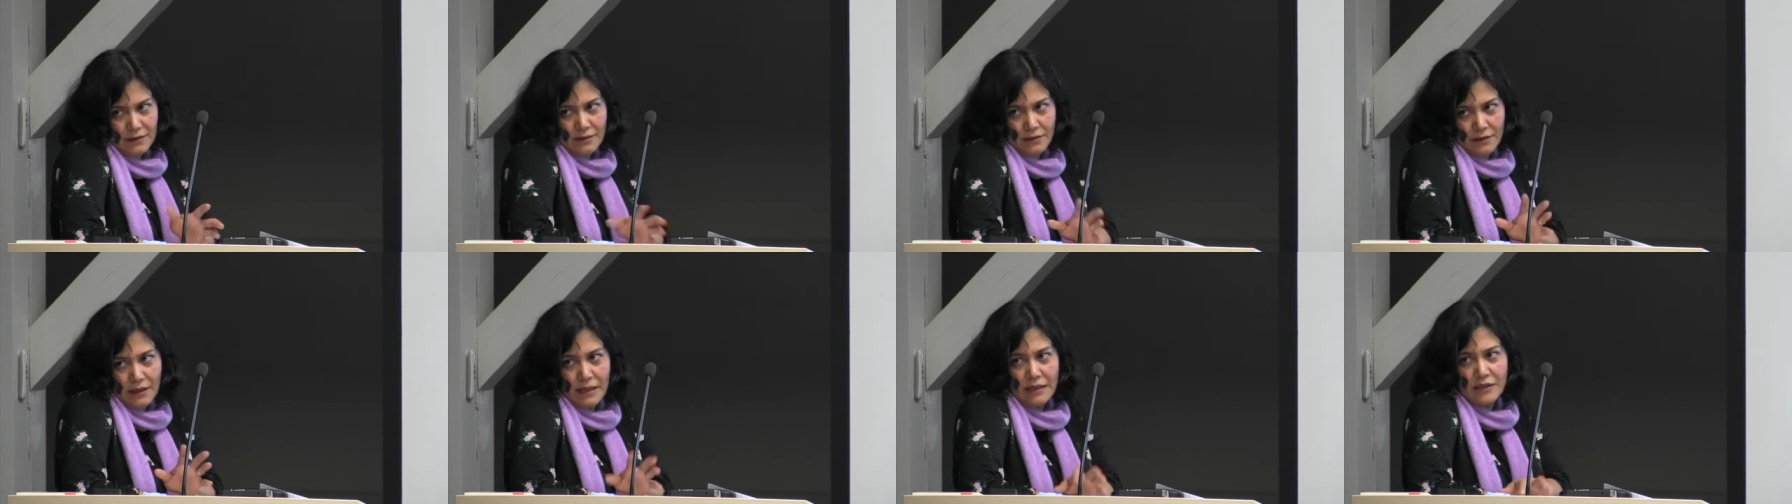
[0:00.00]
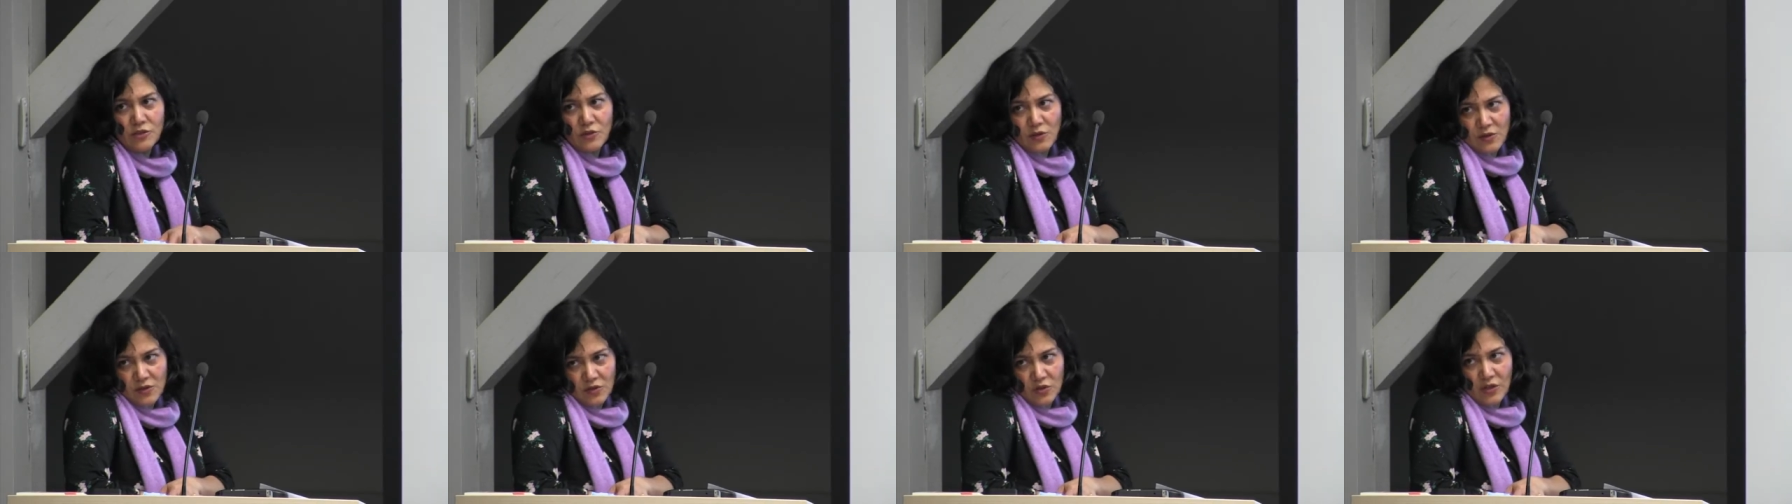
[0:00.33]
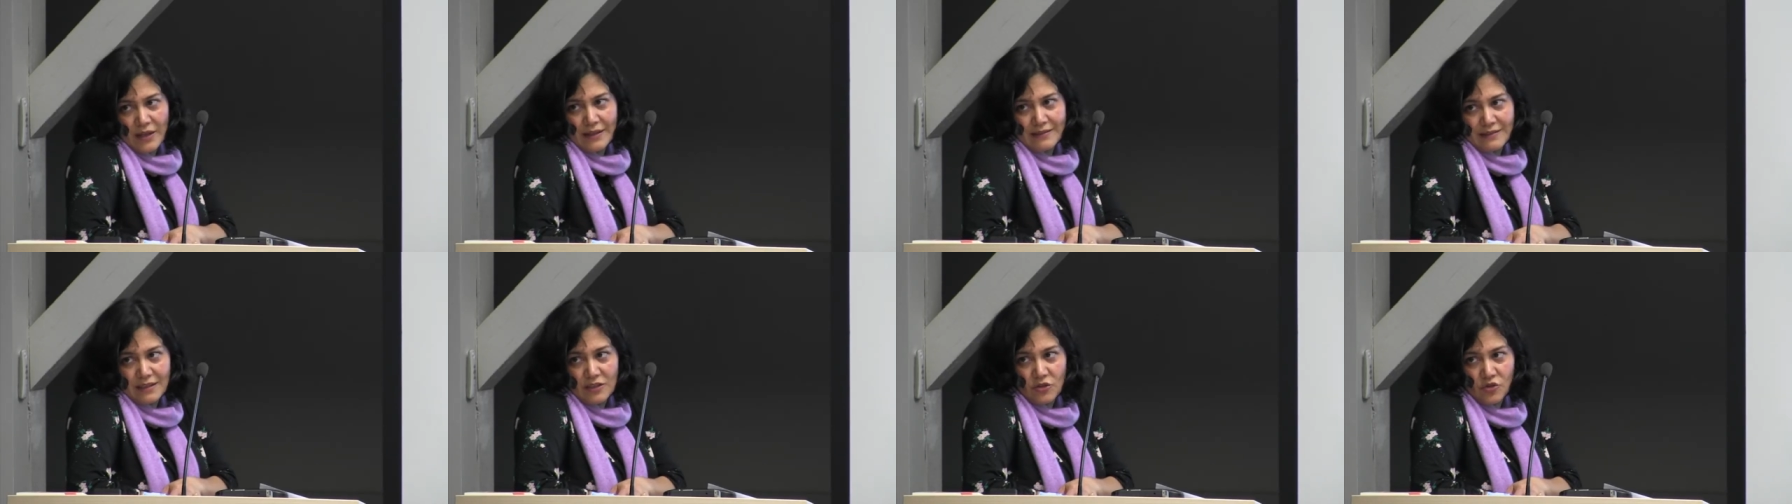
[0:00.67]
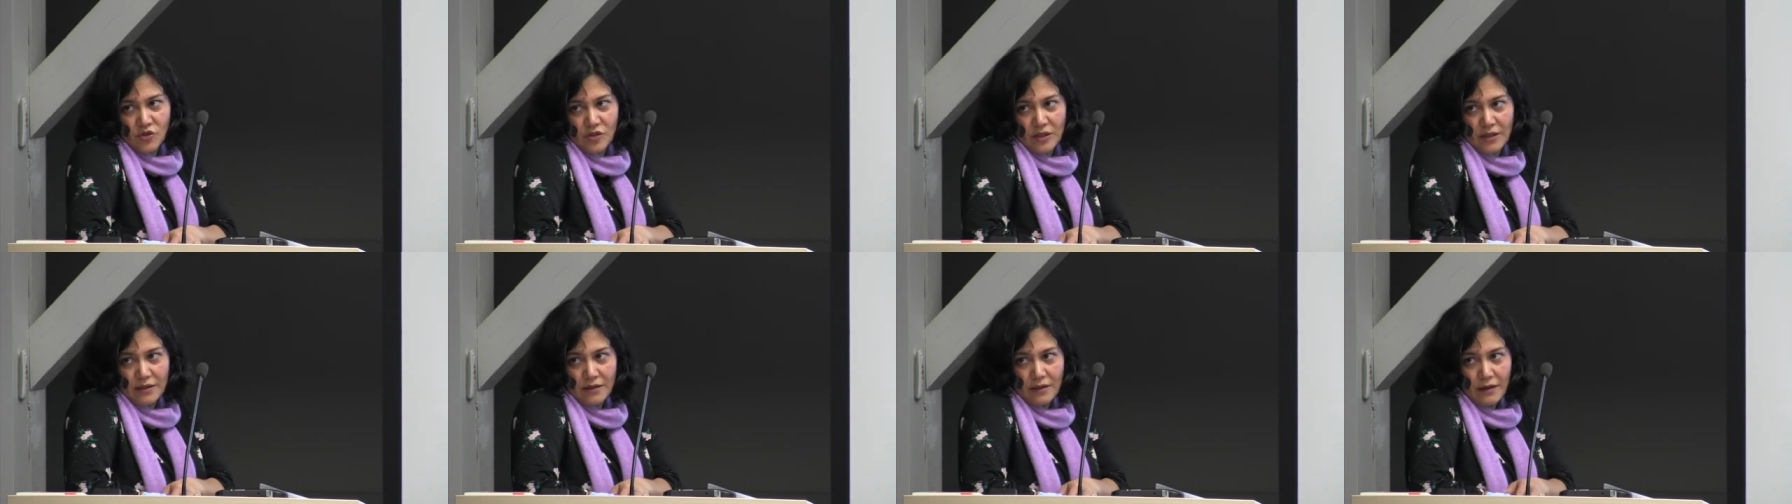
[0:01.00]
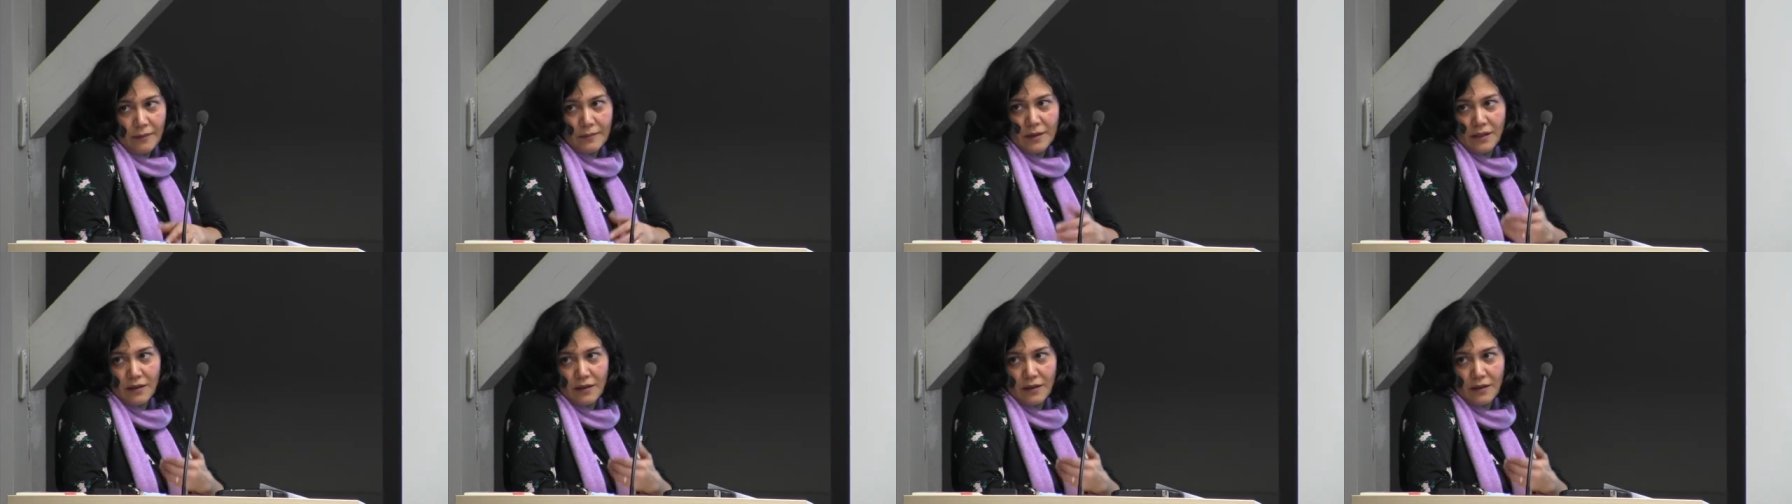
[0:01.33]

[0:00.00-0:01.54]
the religious tradition.